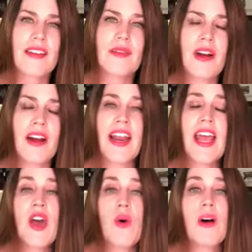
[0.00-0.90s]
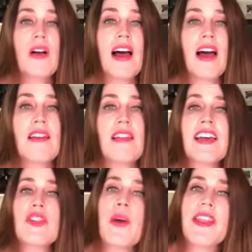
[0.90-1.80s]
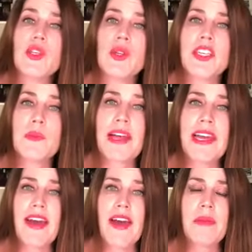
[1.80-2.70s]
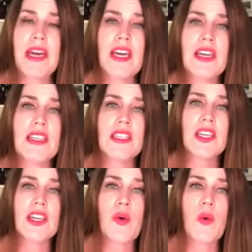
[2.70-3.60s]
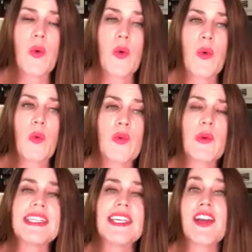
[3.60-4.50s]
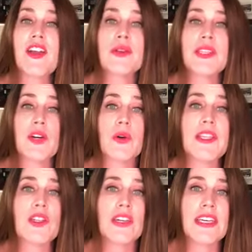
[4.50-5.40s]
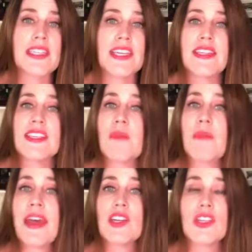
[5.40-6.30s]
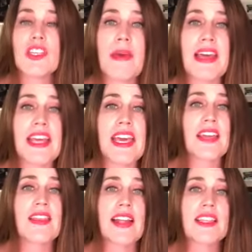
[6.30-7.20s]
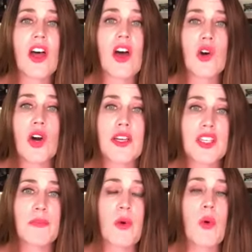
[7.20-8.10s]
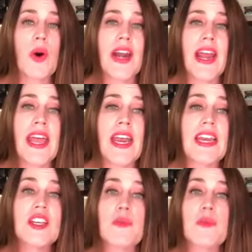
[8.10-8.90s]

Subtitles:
Right. Well, I like the way that you explain that, because, you know, when we say no steroids or NSAIDs, some patients may think that's across the board. And to